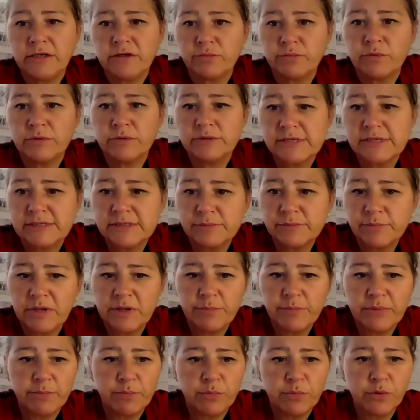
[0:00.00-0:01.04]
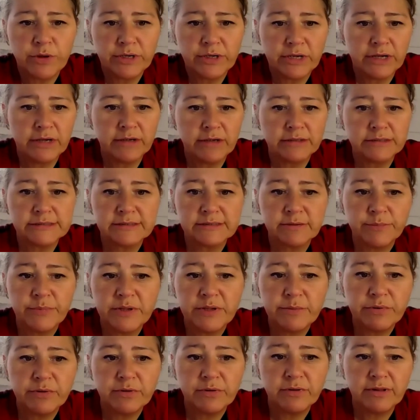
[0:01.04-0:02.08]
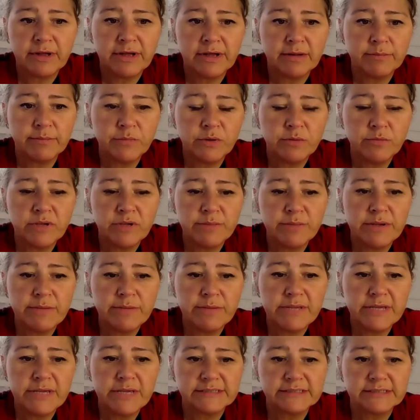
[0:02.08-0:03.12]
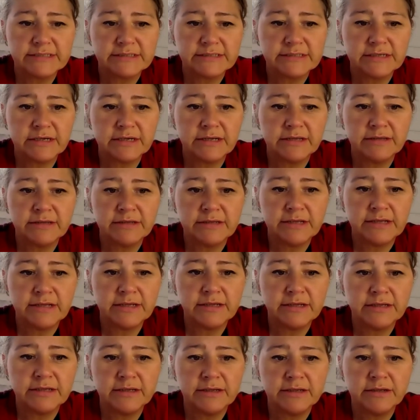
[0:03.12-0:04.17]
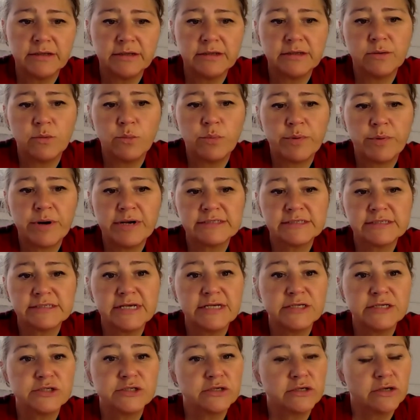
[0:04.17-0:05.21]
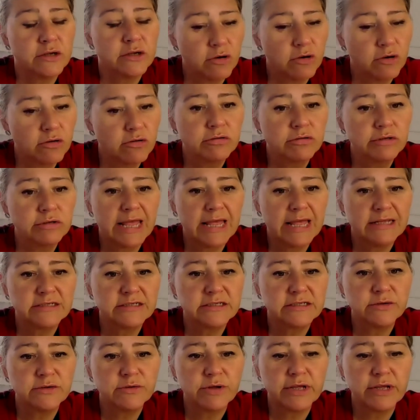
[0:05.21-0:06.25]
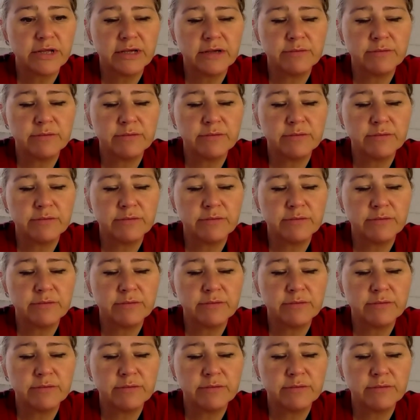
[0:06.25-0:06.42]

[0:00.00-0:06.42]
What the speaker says: just wanted to maybe point out to some people who maybe missed the presentation on cataloguing.